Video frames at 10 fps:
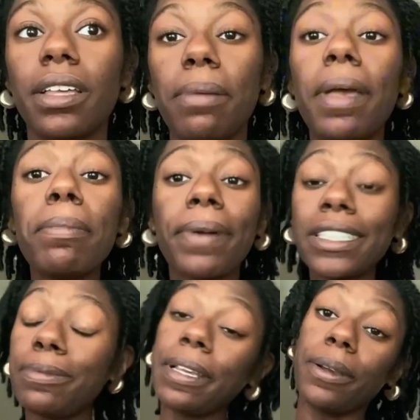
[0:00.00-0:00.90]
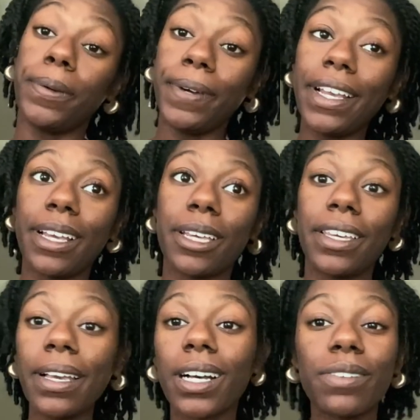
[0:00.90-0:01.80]
embrace being weak.
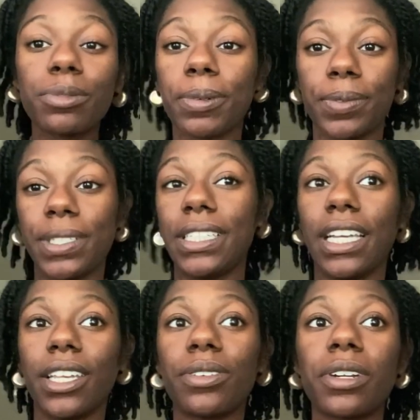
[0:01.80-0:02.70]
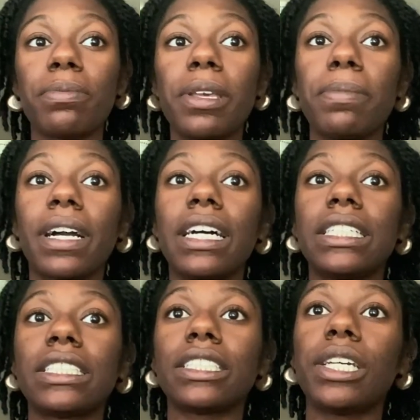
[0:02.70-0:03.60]
Get comfortable with it. You know what I mean?
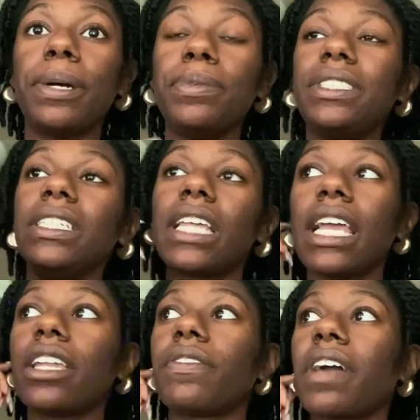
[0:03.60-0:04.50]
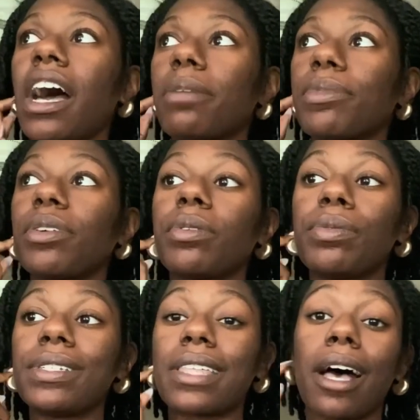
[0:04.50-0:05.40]
Because we see the hand of God more when
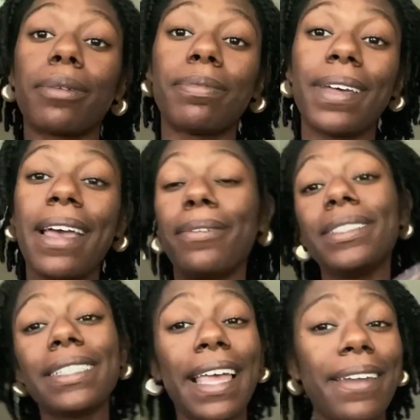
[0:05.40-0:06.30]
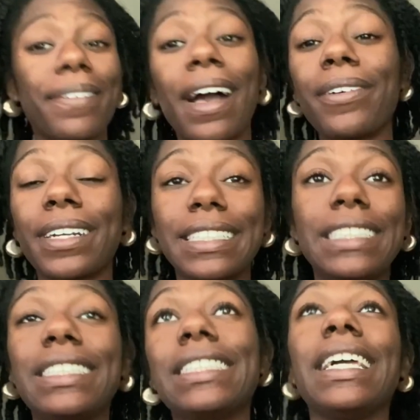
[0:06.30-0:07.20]
we stop. We see the hand of God
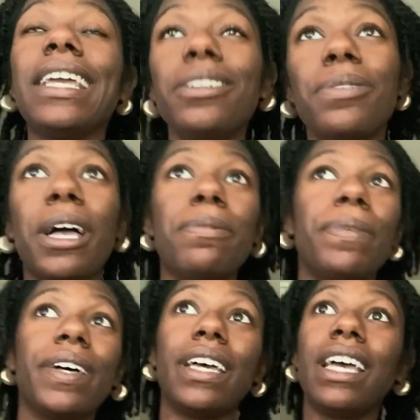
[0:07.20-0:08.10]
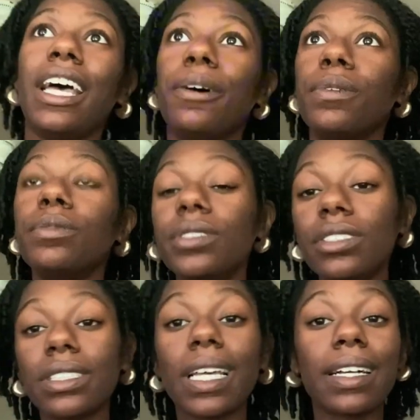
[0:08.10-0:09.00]
consistently anyway. But when we're
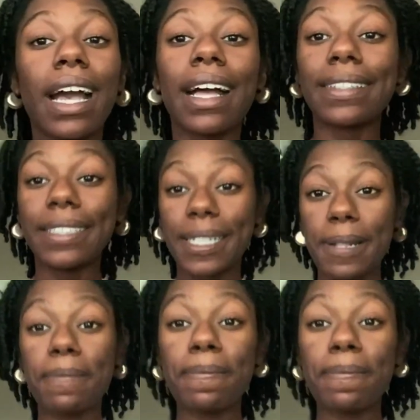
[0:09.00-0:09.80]
just like, God, look,